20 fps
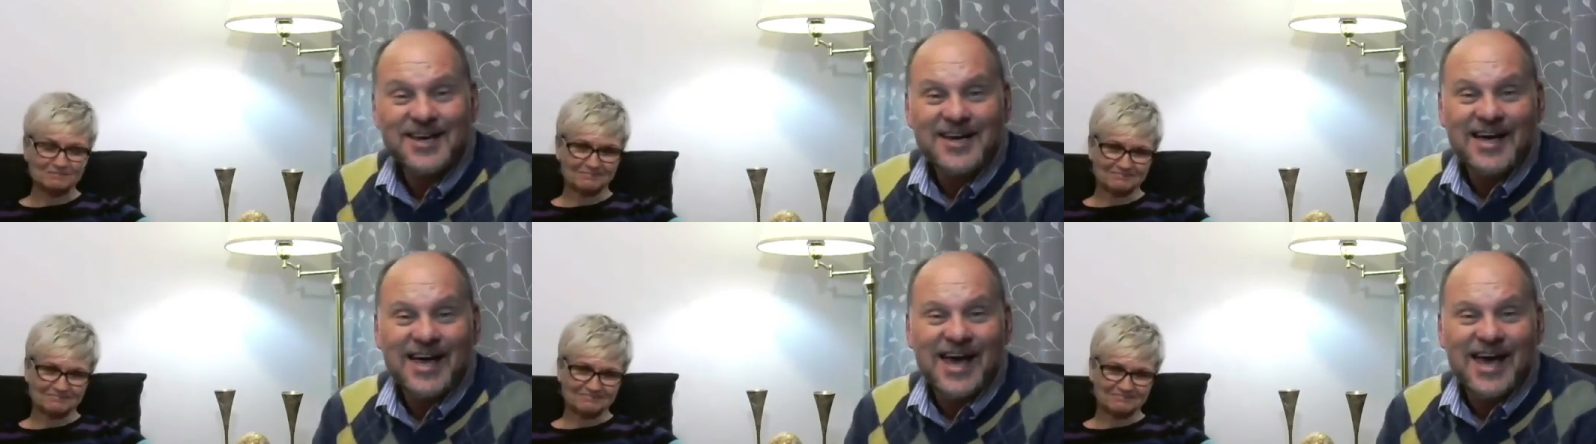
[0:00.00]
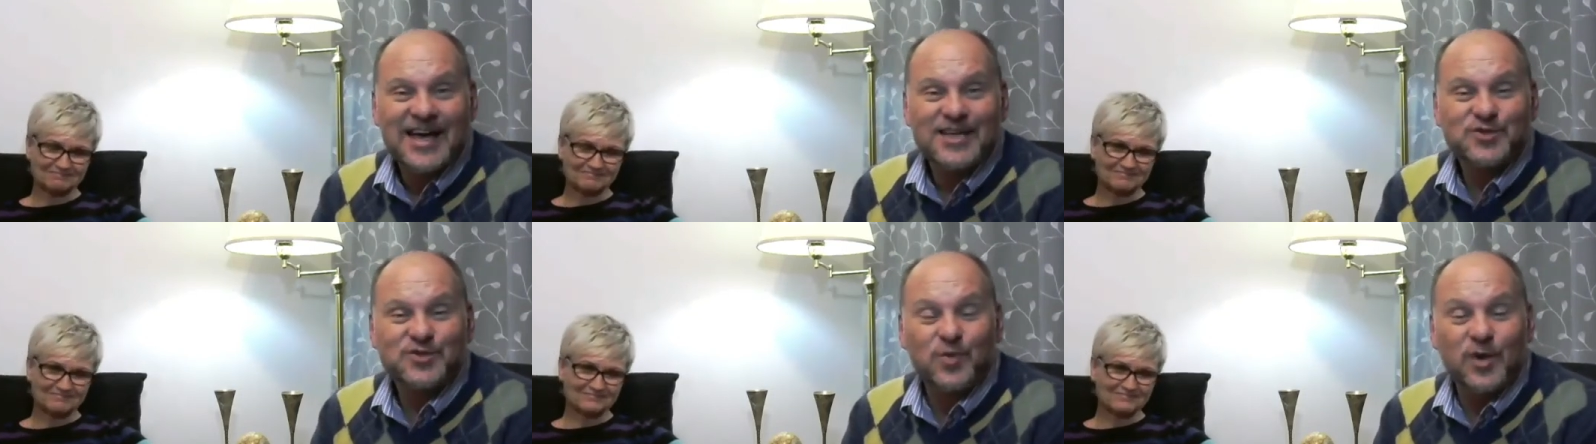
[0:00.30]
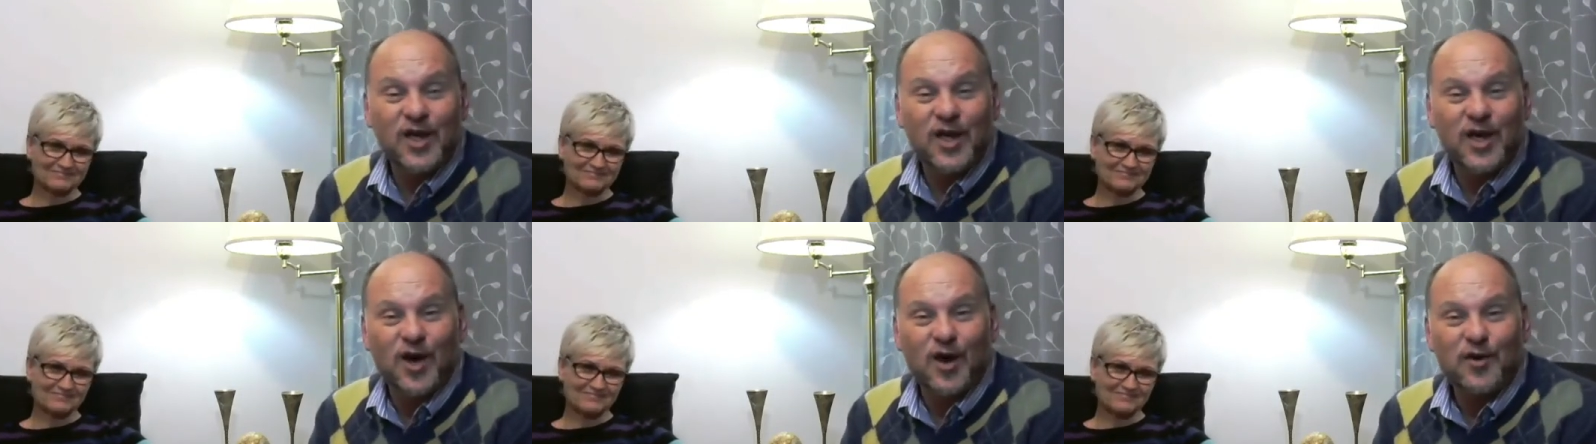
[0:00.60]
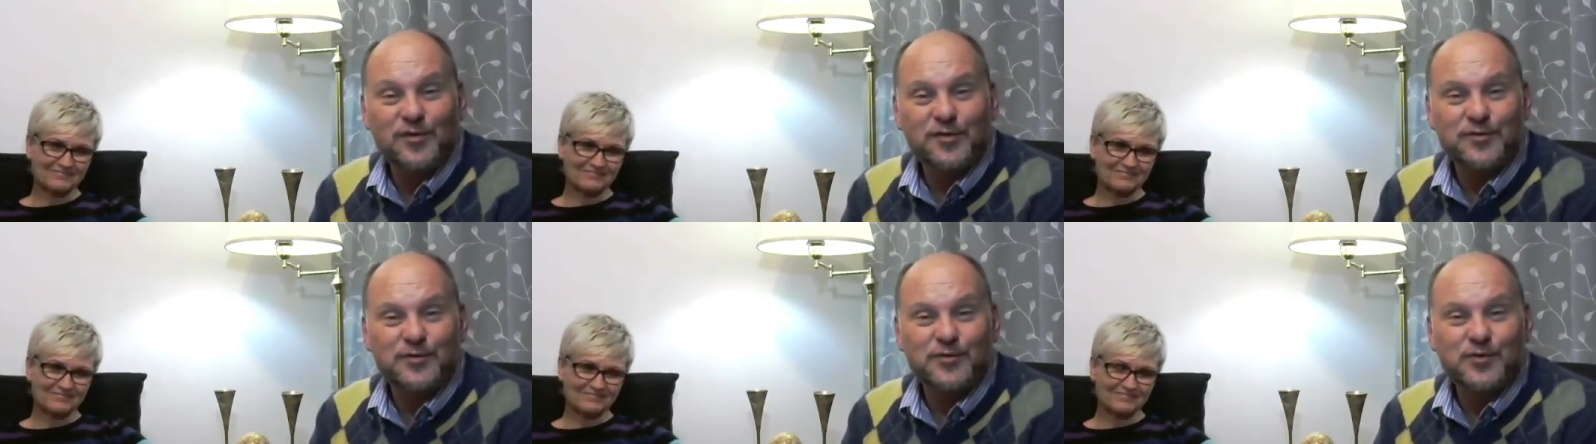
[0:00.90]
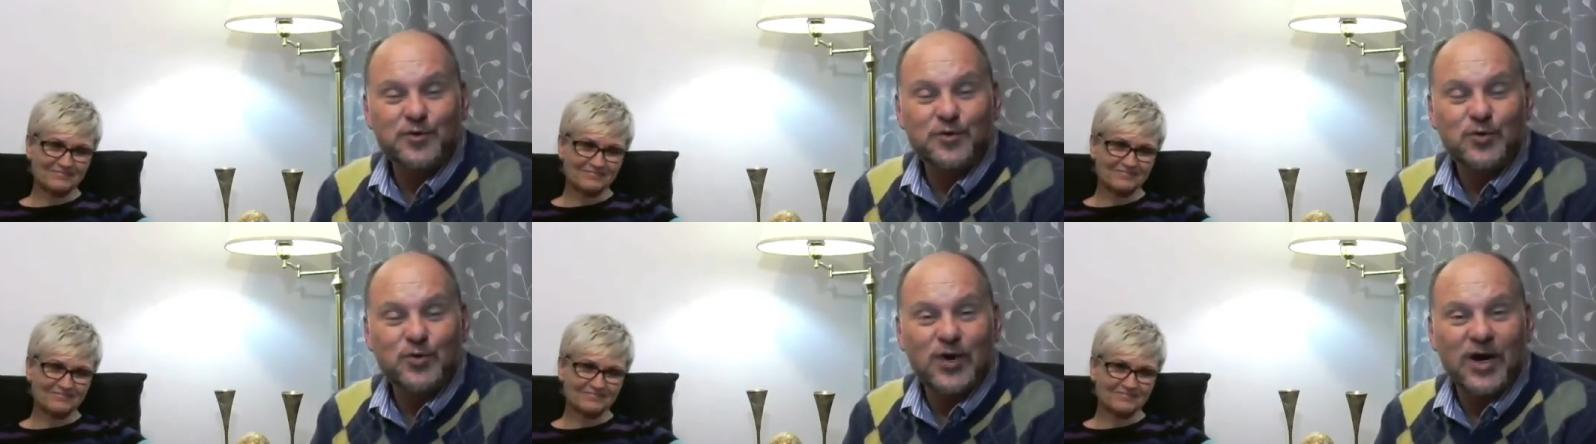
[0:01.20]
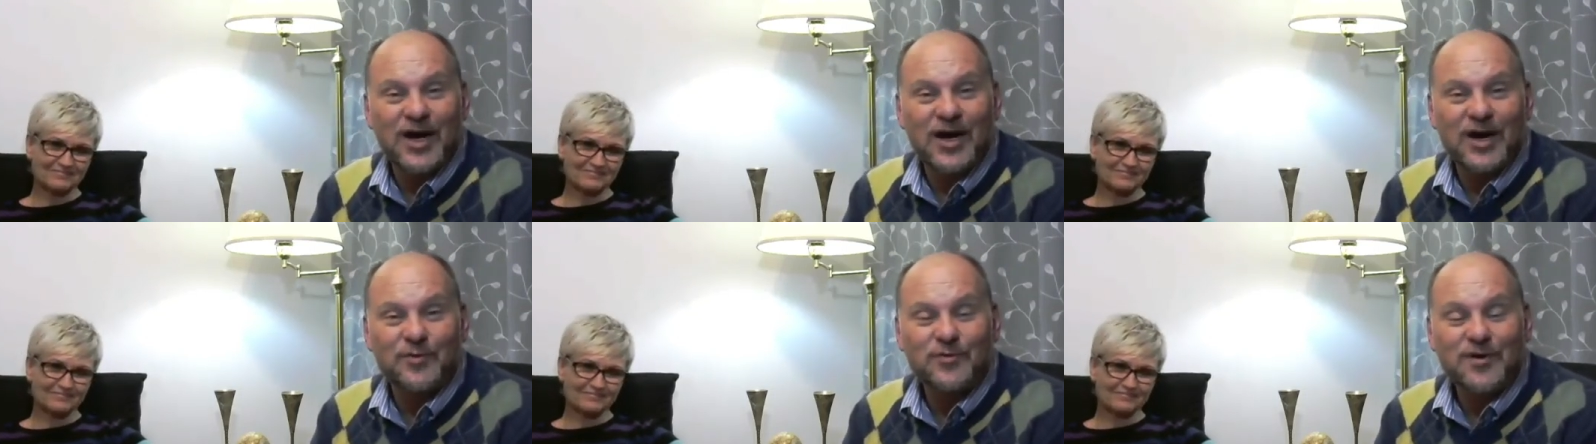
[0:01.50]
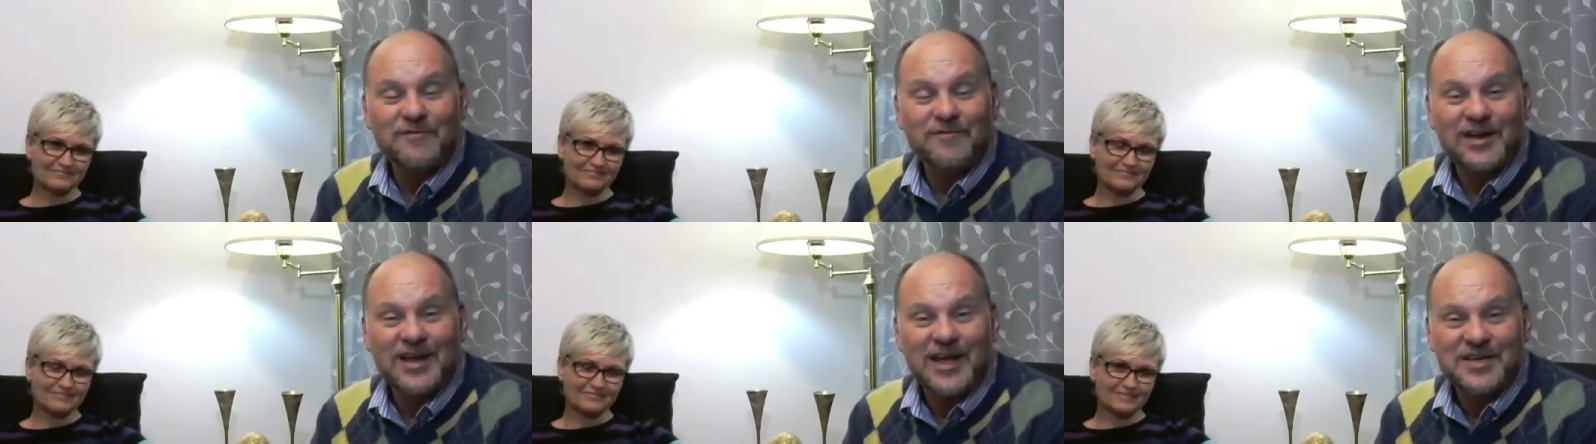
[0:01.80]
Speaker 1: as we go through uh,
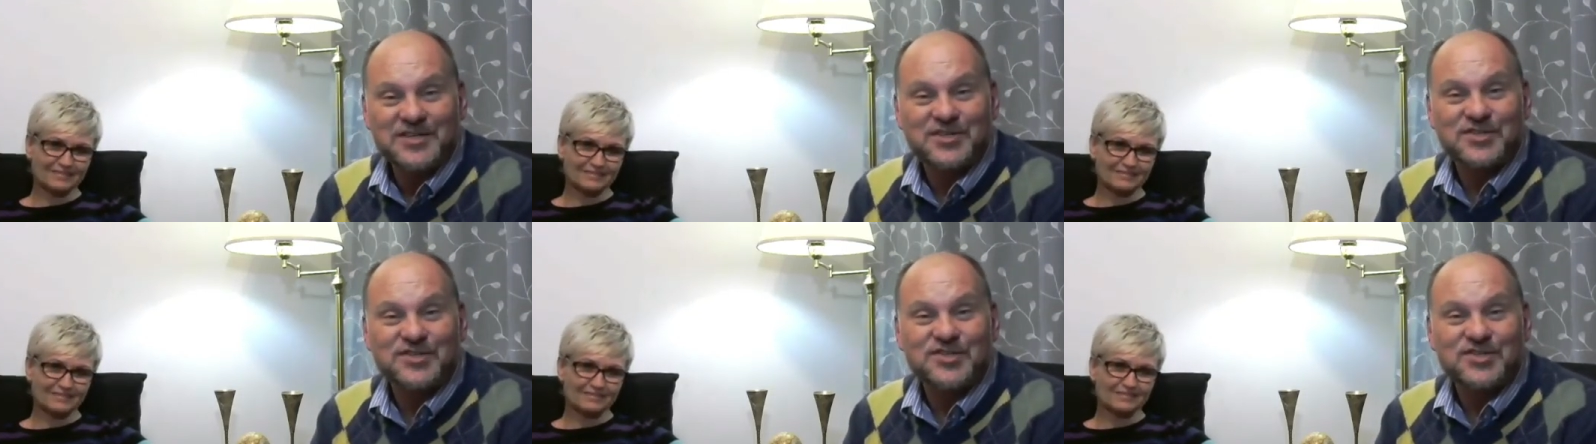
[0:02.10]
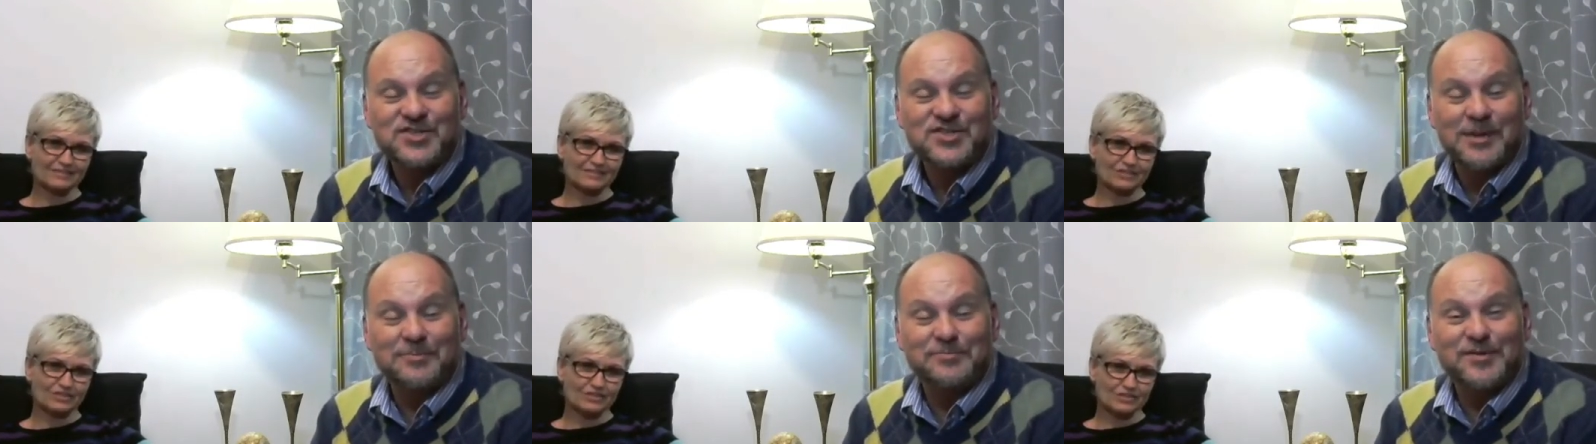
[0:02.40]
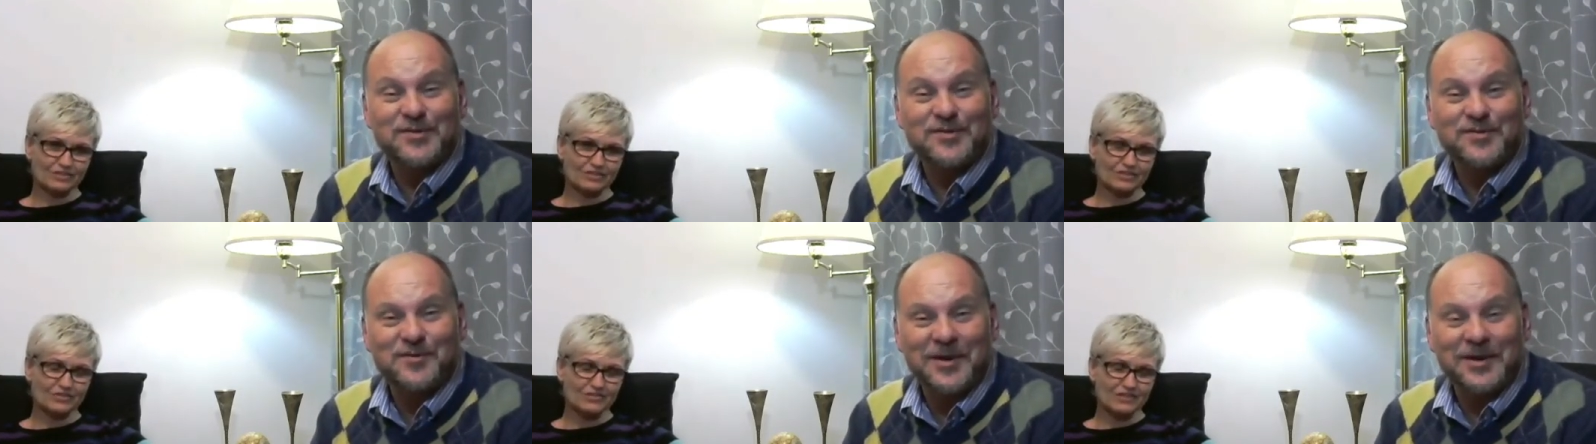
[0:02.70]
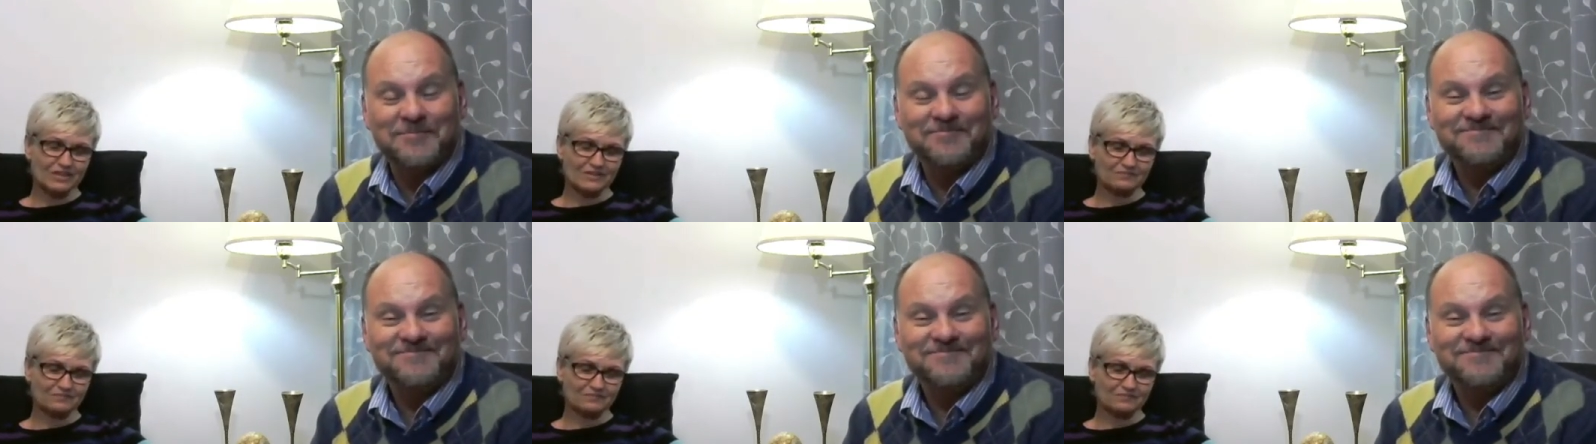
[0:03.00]
Revelations chapter 3.